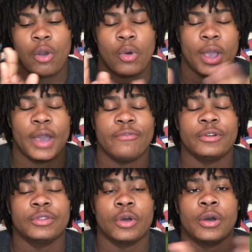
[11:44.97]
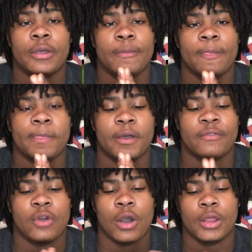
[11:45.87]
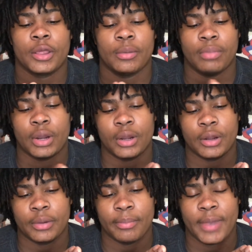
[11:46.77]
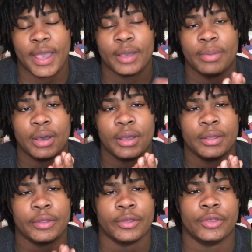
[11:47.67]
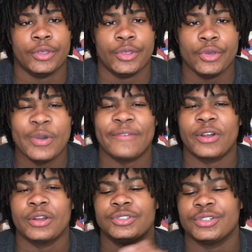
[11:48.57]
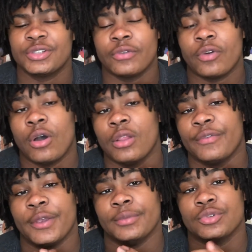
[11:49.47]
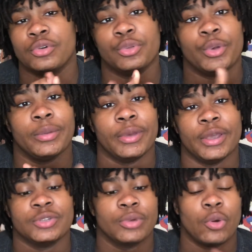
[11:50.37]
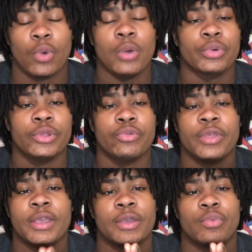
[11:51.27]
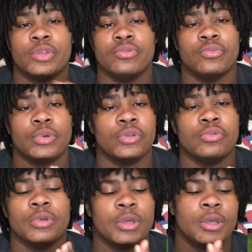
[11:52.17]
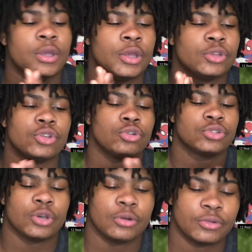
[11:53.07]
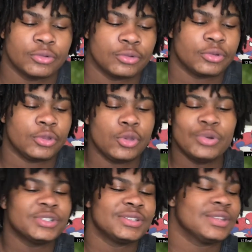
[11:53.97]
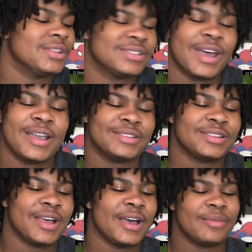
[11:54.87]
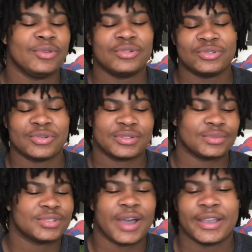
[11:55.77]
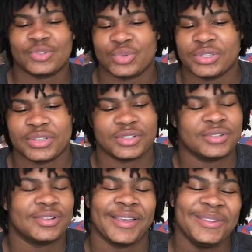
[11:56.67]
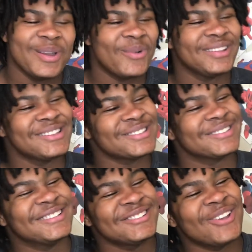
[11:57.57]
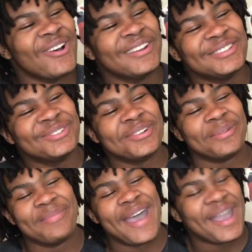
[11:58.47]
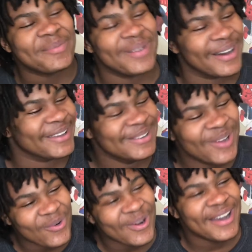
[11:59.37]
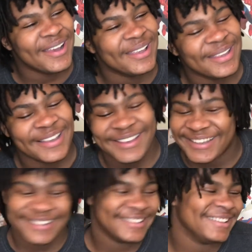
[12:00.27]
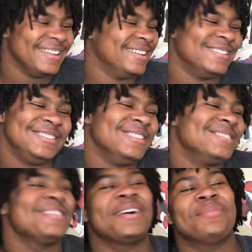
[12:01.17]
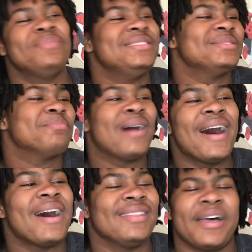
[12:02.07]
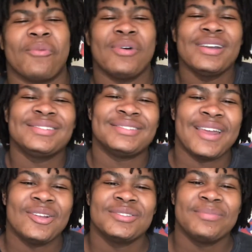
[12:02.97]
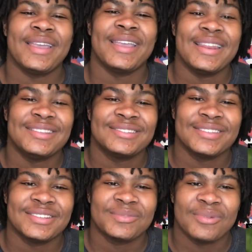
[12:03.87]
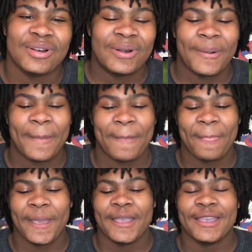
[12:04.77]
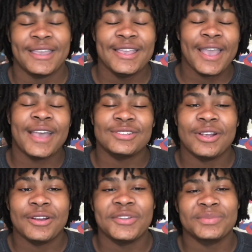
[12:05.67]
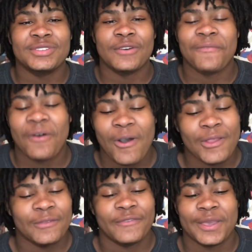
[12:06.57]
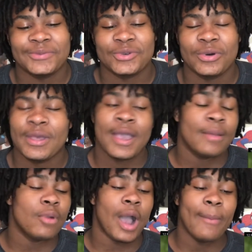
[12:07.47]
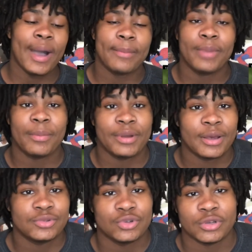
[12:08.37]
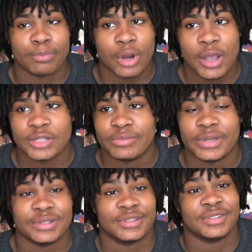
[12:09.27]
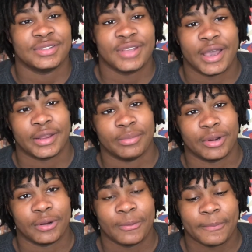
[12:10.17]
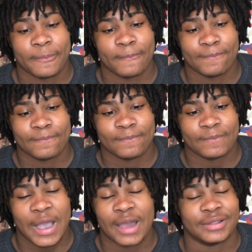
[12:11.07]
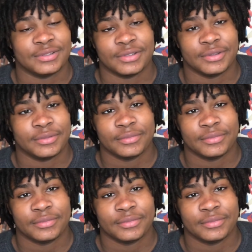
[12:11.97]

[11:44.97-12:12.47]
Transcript: Whoever thought of calling a bird magpie, you have earned yourself a Hall of Fame school thread badge, bro. What were you thinking when you... So you were just in the science lab, you were doing some science research, and you're like, you know what, let's call this dude a magpie. You why? Because he looks like a piece of pie. Like, what? That doesn't make any sense, bro. He has earned himself a Hall of Fame school. Bro, I might bump it up to a Bronze Menace to Society, bro. Honestly.